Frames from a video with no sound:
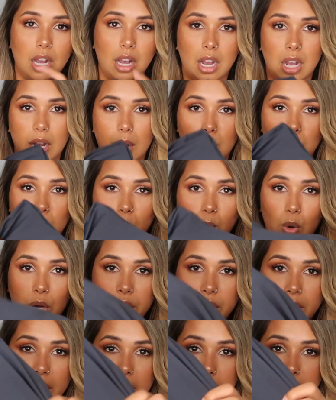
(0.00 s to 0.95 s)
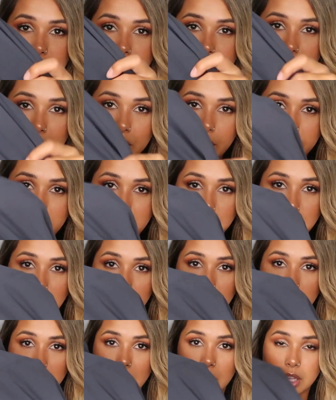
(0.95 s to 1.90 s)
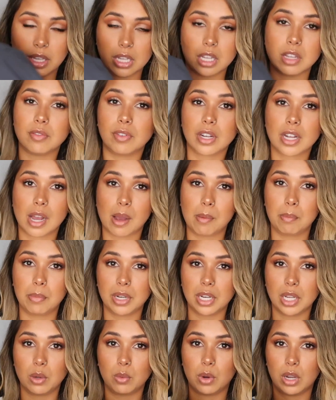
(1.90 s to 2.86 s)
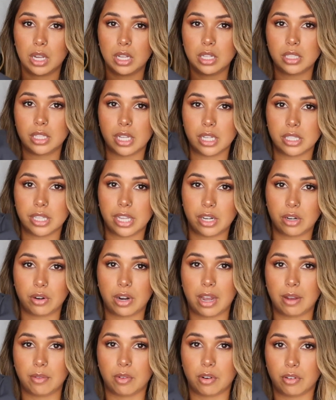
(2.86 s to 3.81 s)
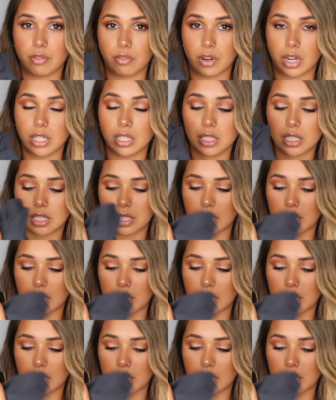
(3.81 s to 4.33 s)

One thing I do like about the 'Iwa Company ones is they don't have a front